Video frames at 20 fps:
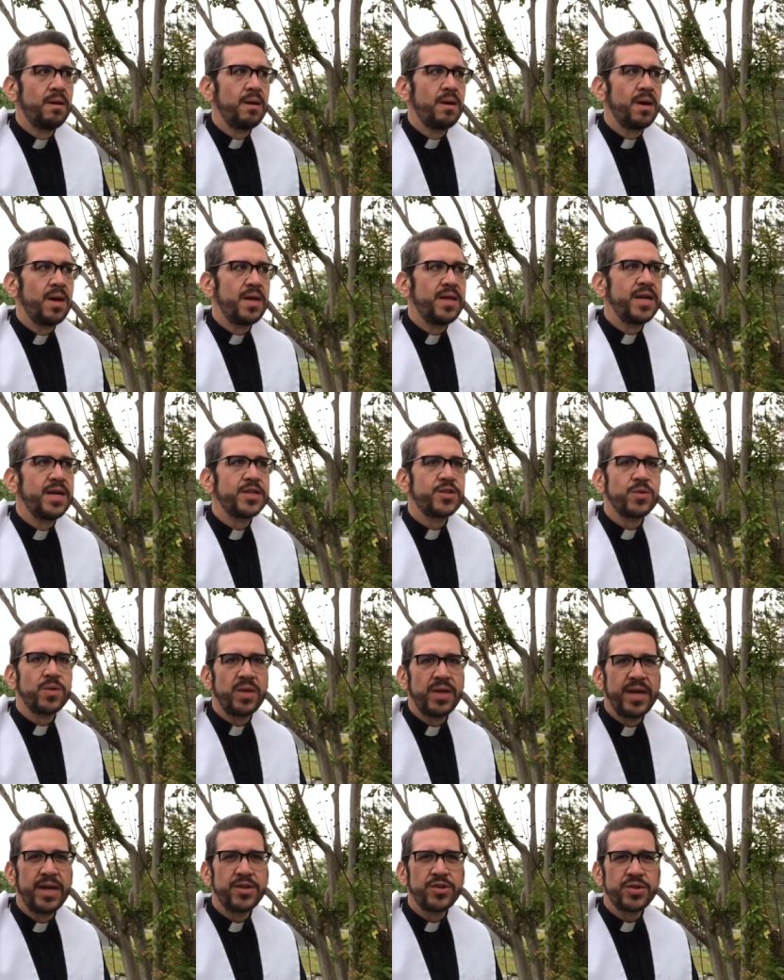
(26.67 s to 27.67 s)
I think it's
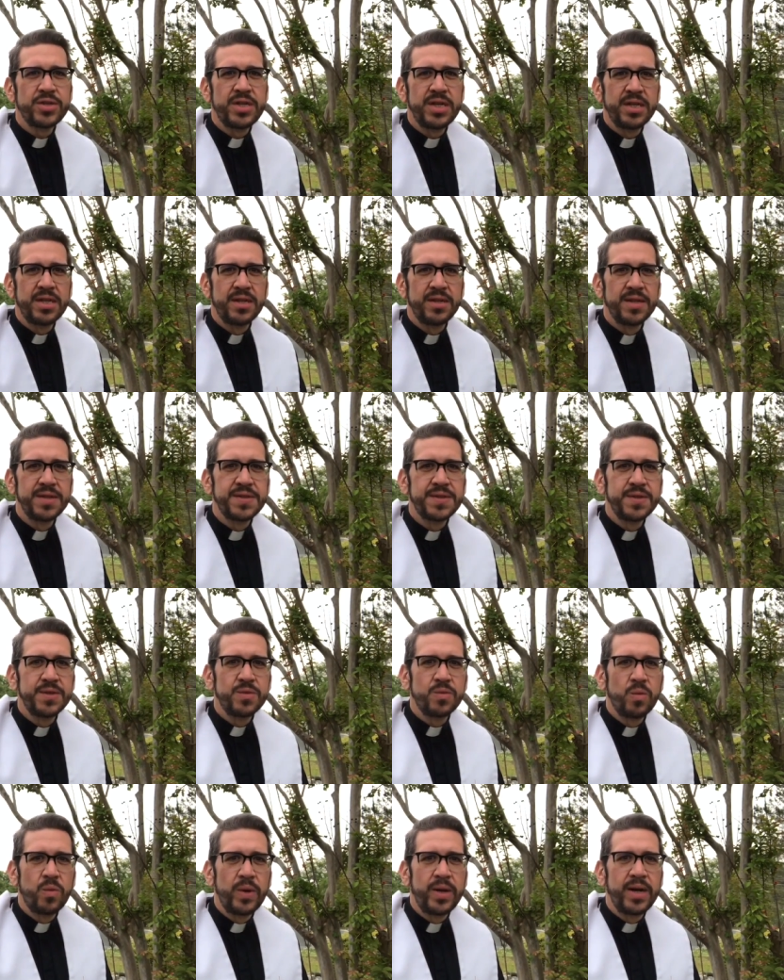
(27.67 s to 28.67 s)
really interesting that this is
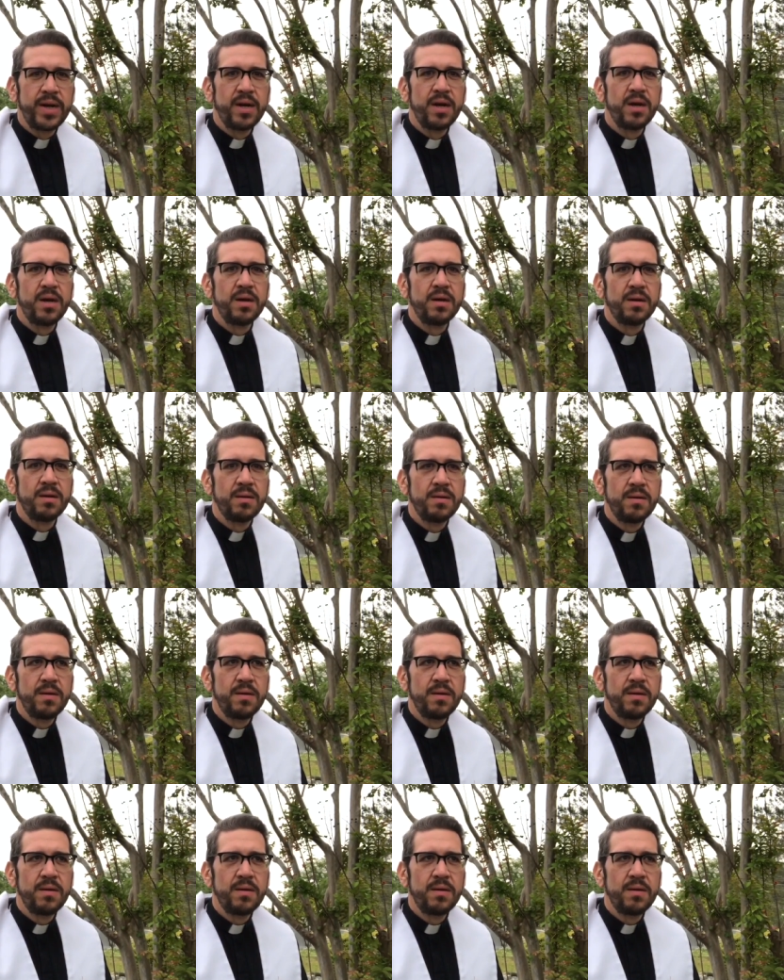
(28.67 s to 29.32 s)
where